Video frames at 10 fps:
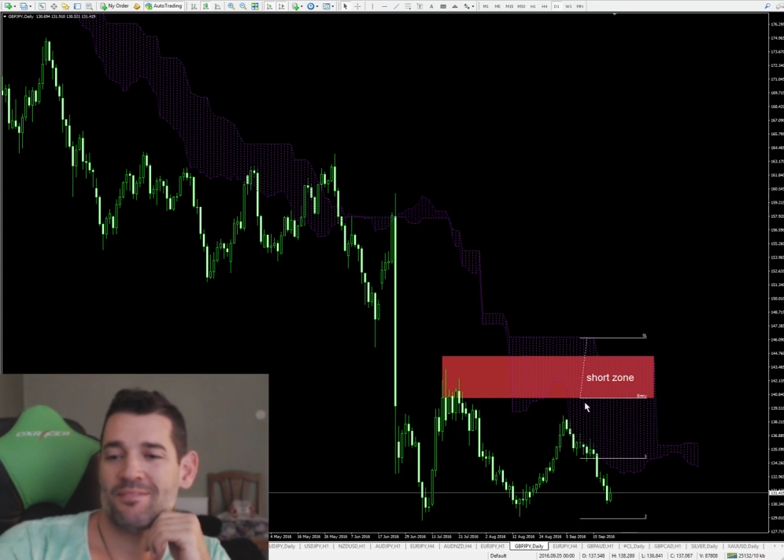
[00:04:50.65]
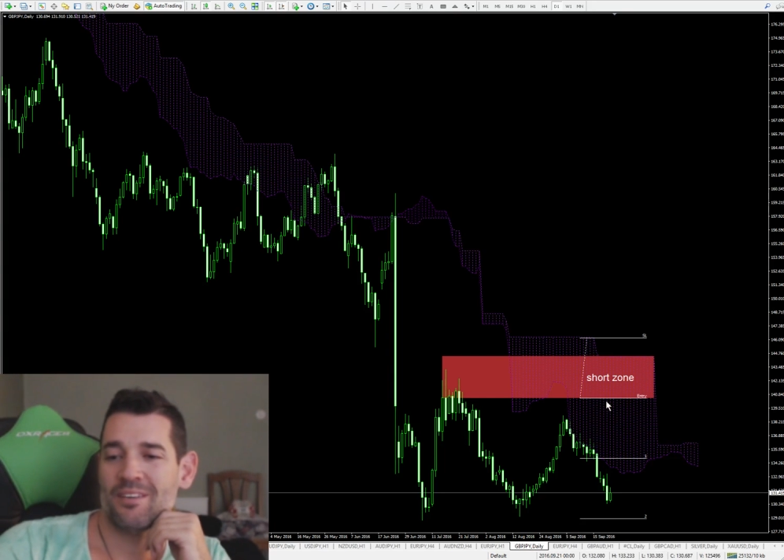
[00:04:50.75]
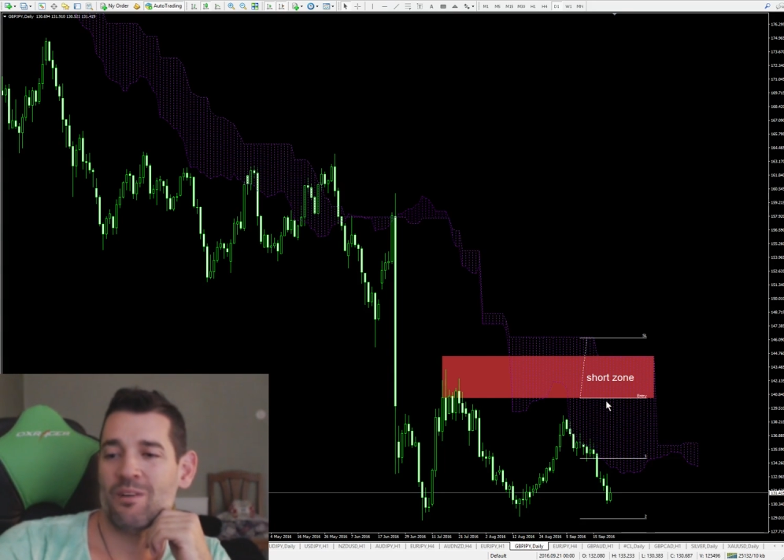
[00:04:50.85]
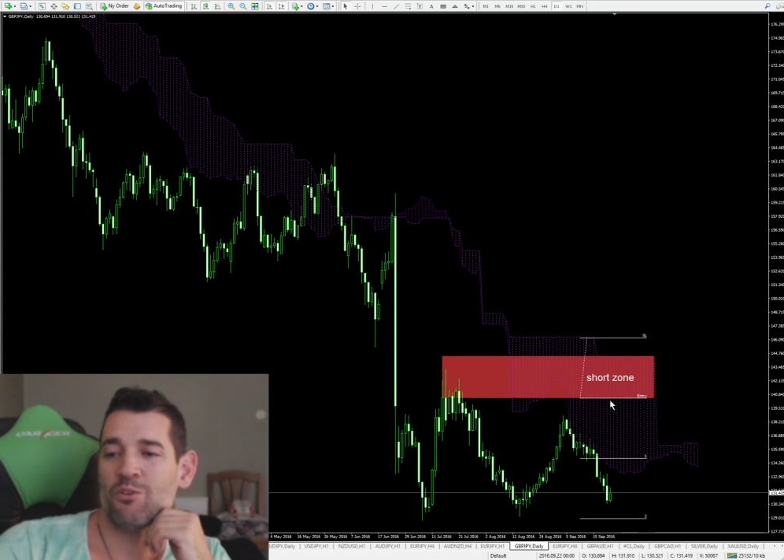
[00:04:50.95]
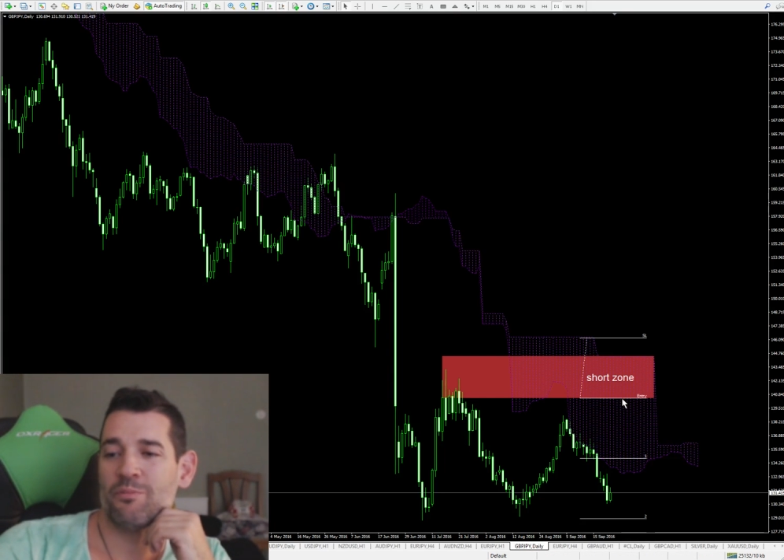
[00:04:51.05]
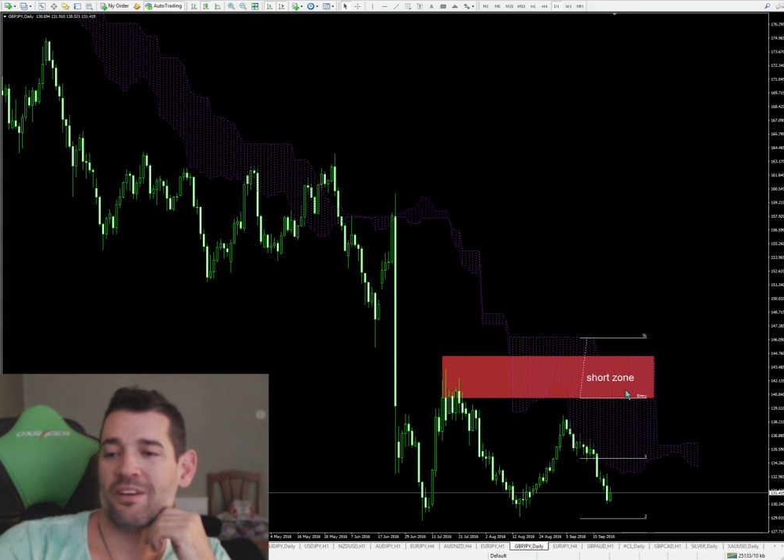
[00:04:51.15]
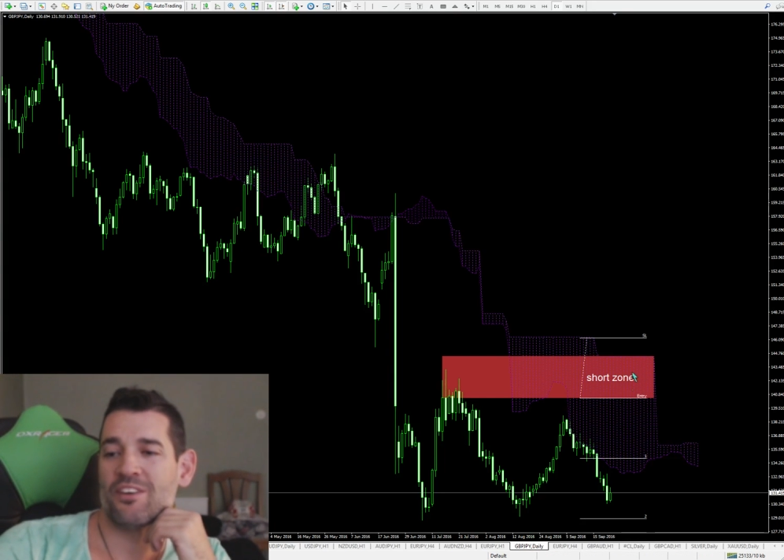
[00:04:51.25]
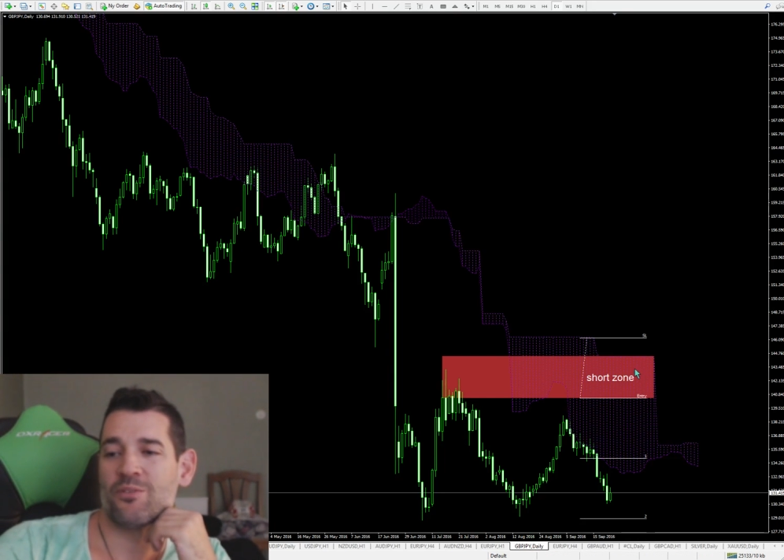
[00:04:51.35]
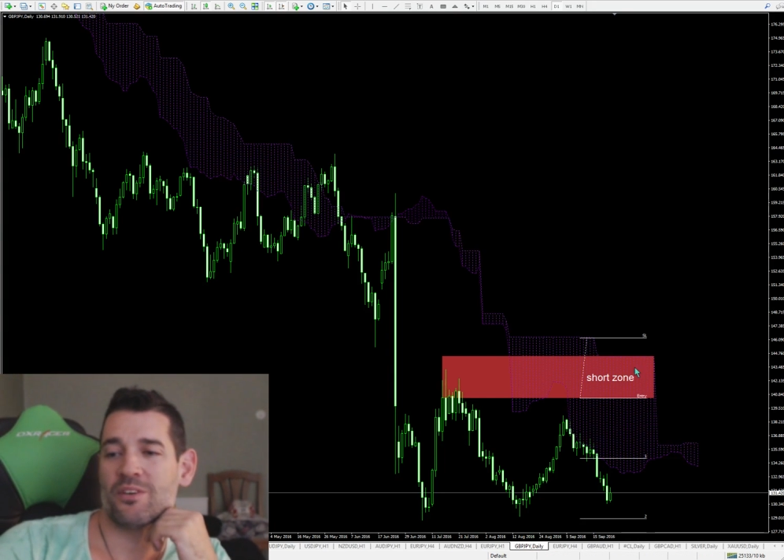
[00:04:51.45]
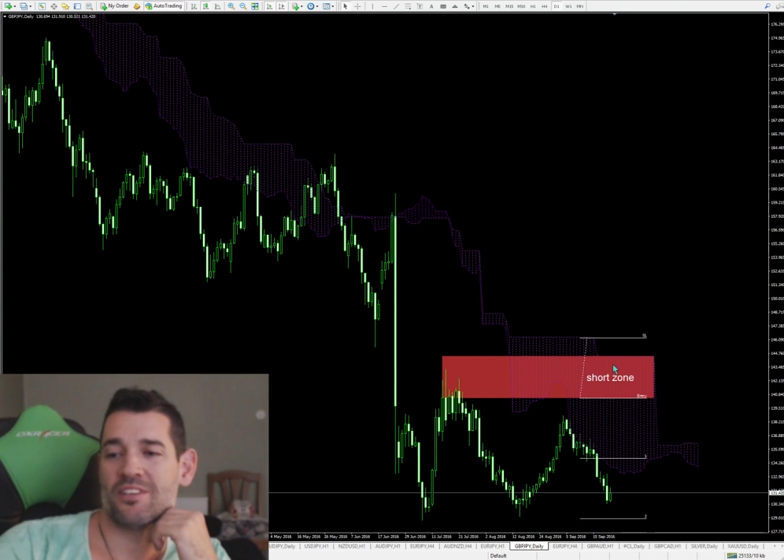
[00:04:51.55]
I would be
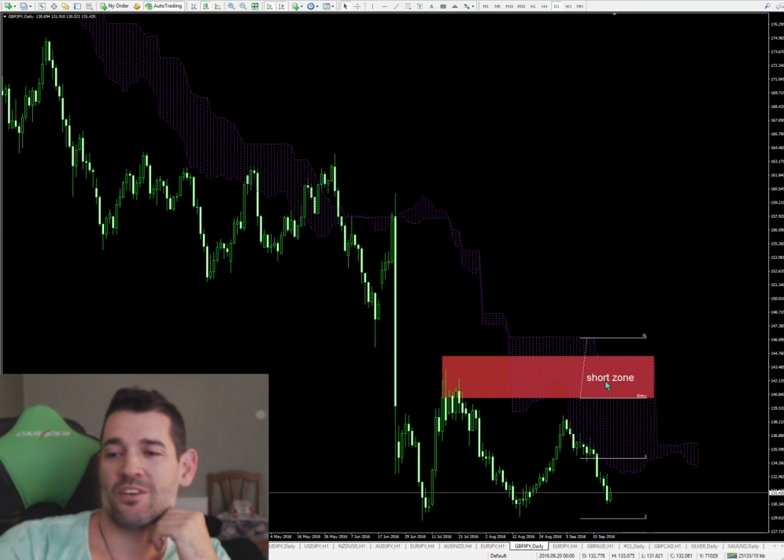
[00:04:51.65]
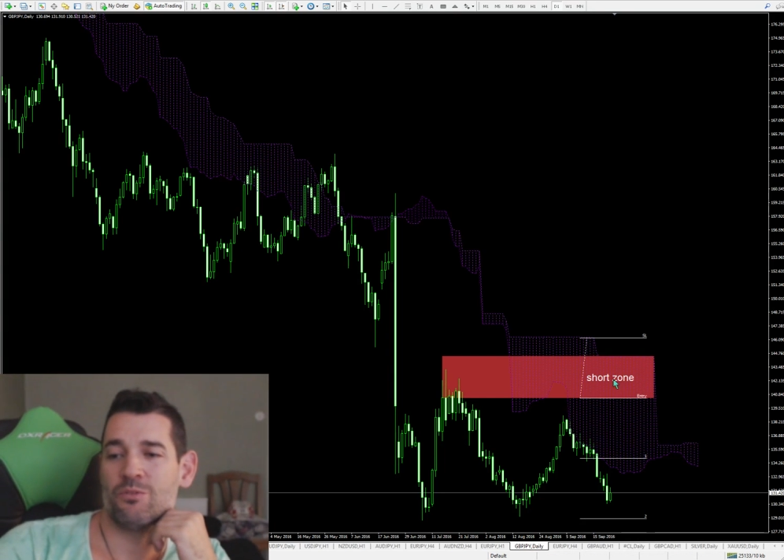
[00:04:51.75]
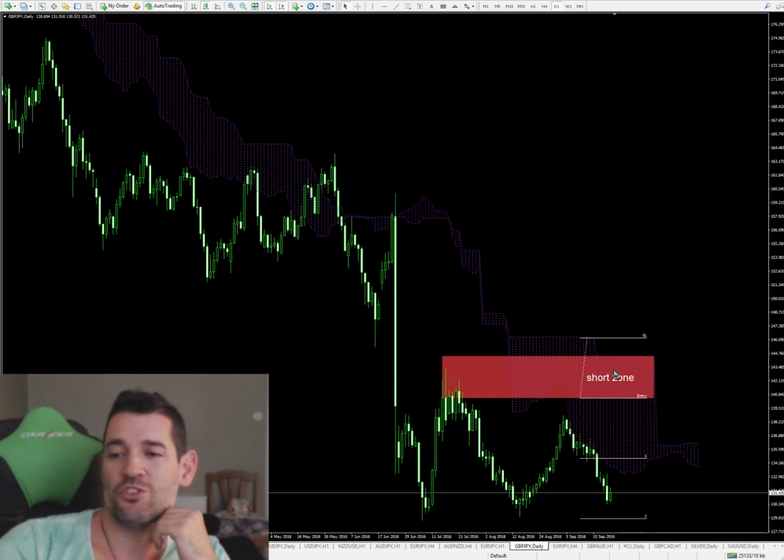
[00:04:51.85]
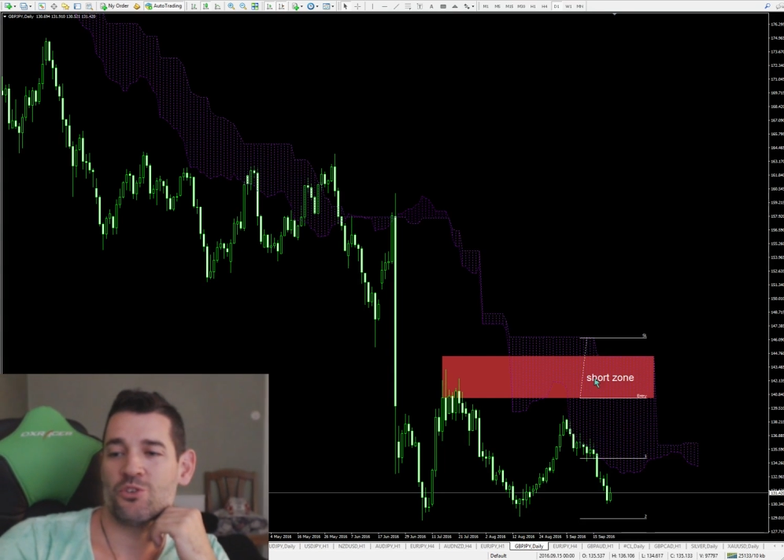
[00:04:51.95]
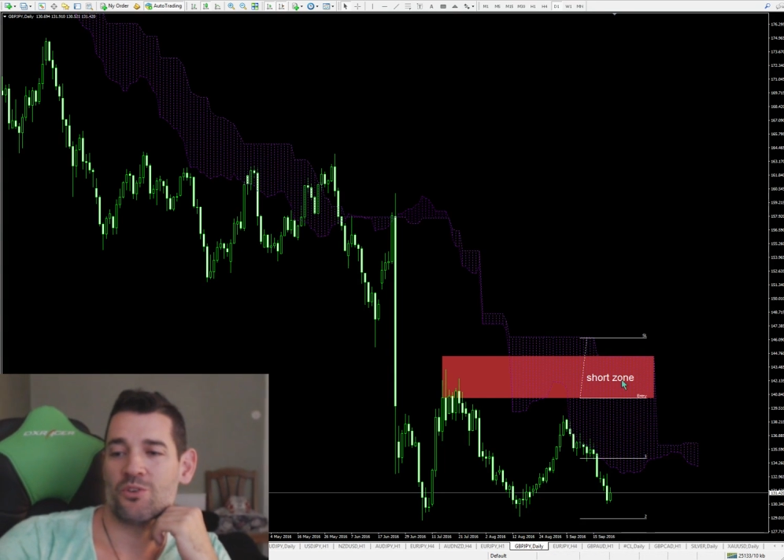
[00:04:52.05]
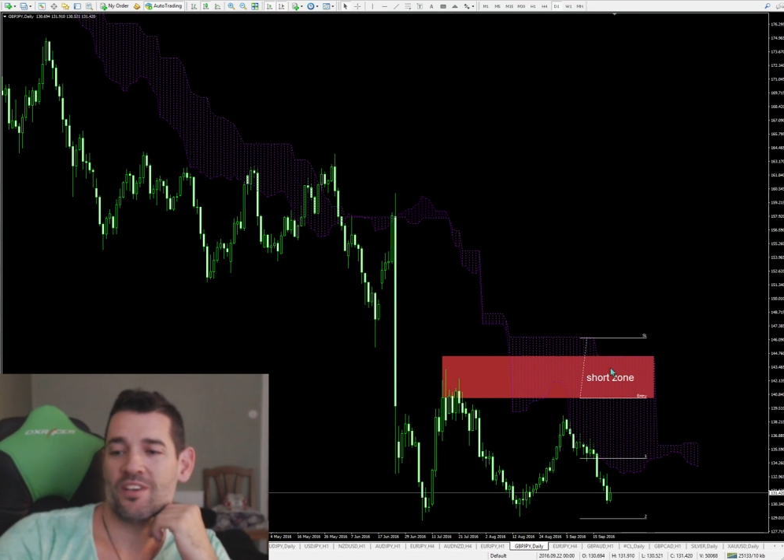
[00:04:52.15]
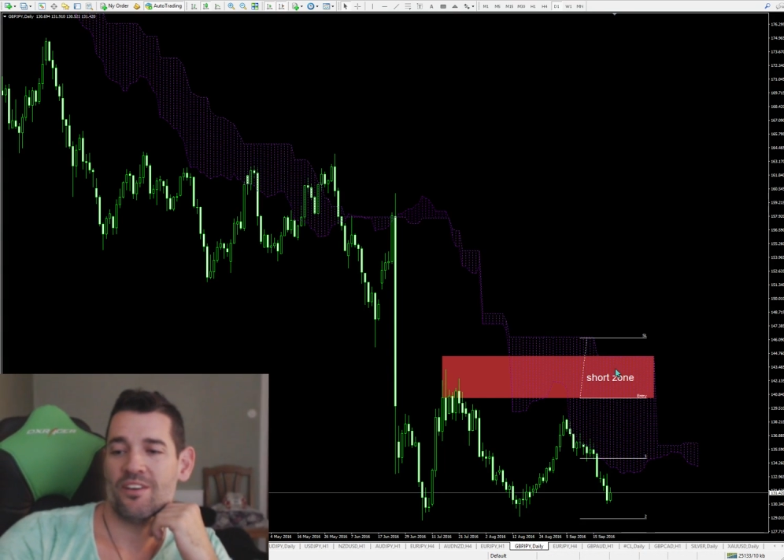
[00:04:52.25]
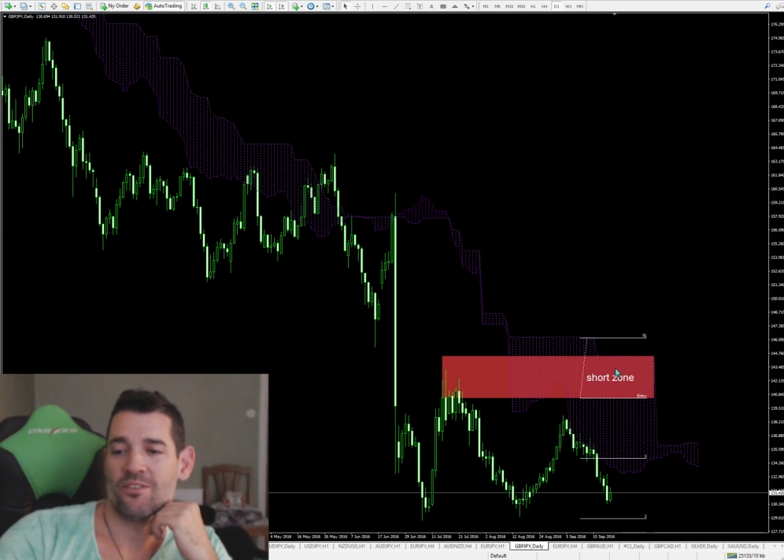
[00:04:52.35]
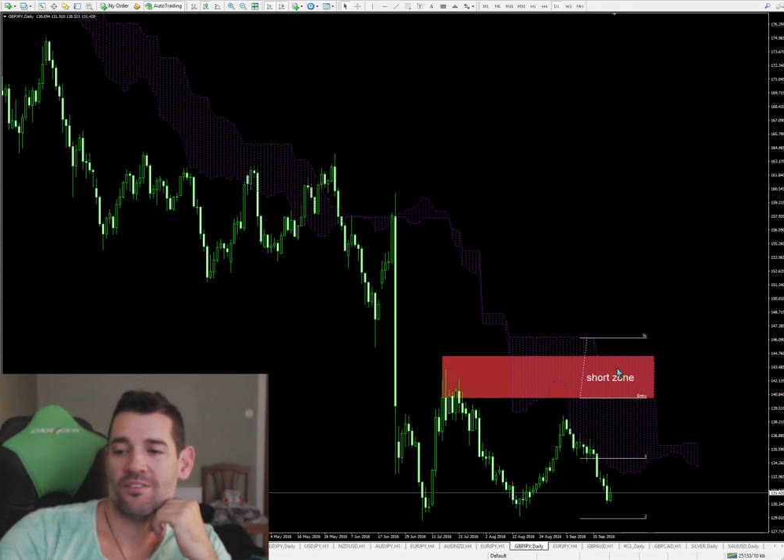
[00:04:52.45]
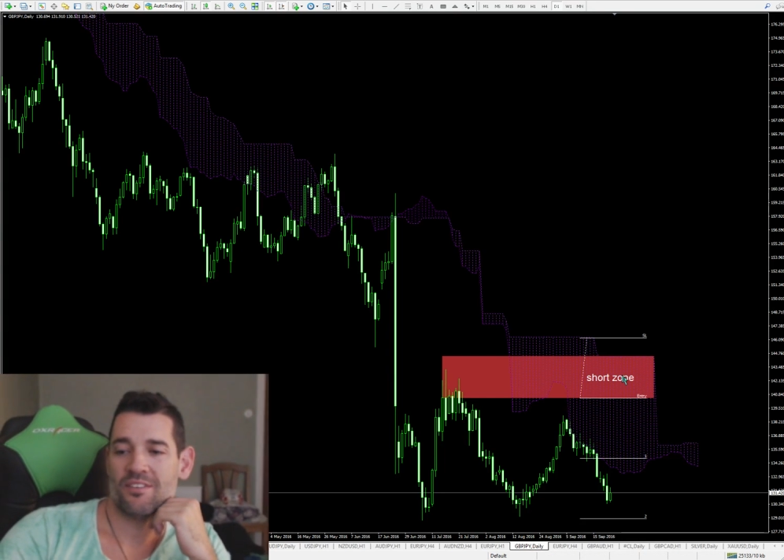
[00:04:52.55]
interested in going short here.